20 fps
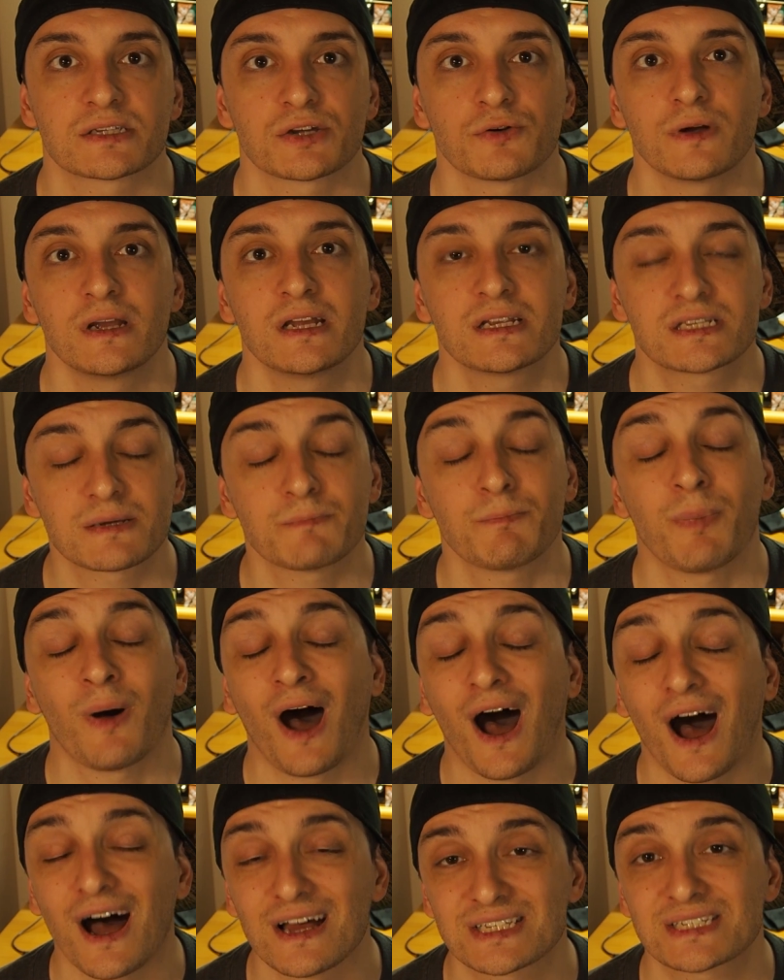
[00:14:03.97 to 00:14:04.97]
so it's a
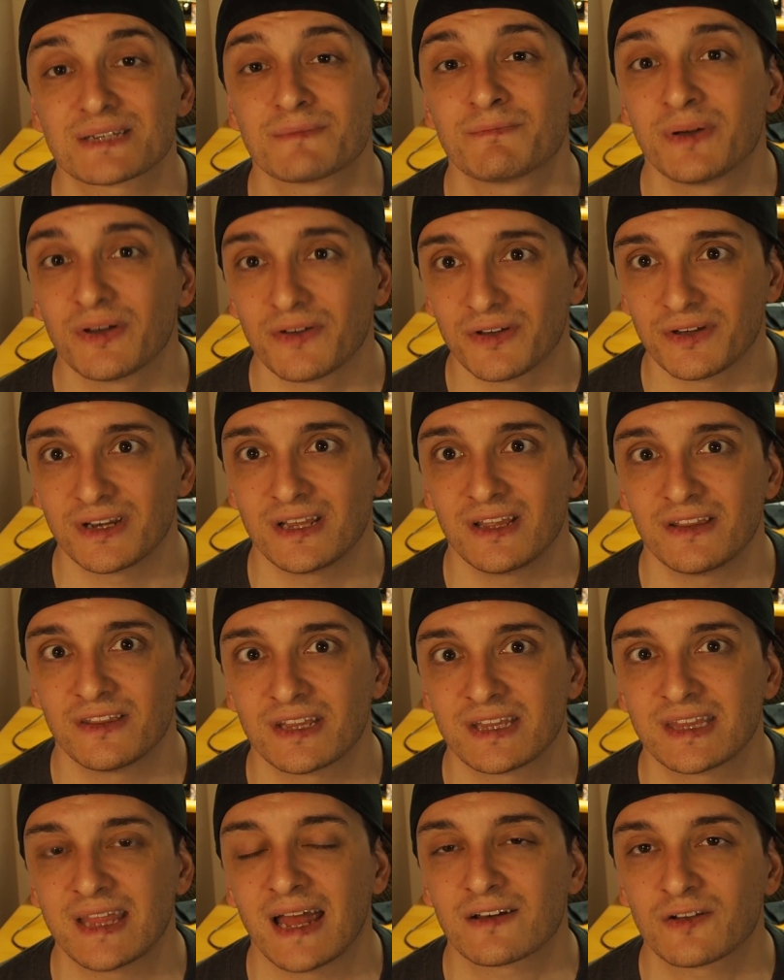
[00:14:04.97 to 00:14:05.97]
possibility
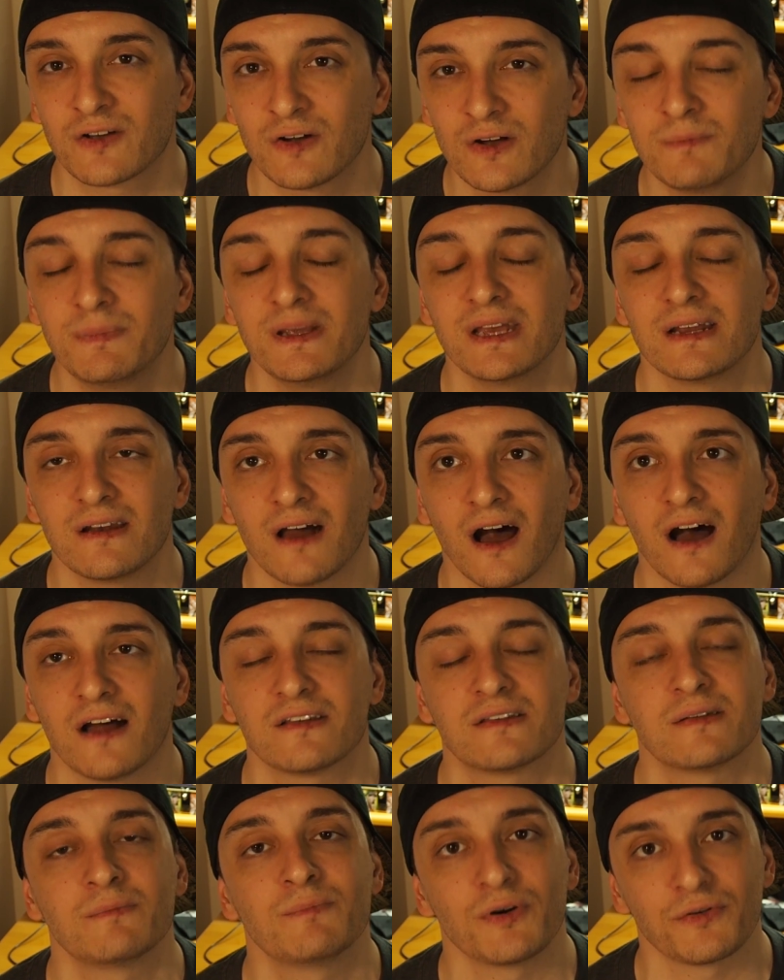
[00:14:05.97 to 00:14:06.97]
that could be a
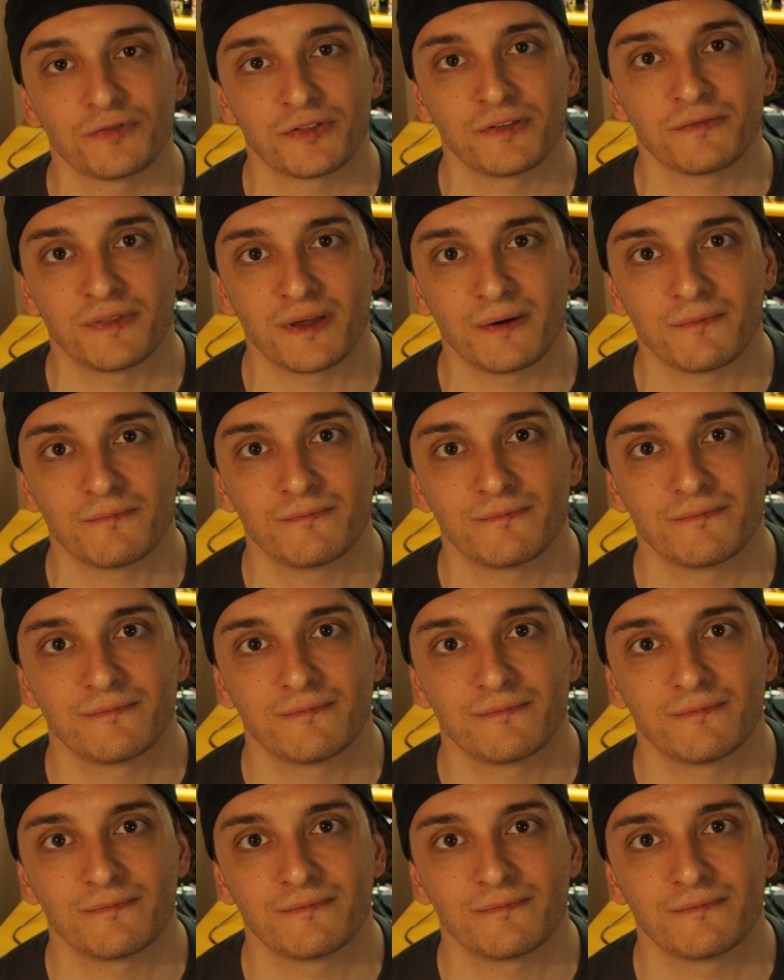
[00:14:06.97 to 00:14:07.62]
nod to both of them.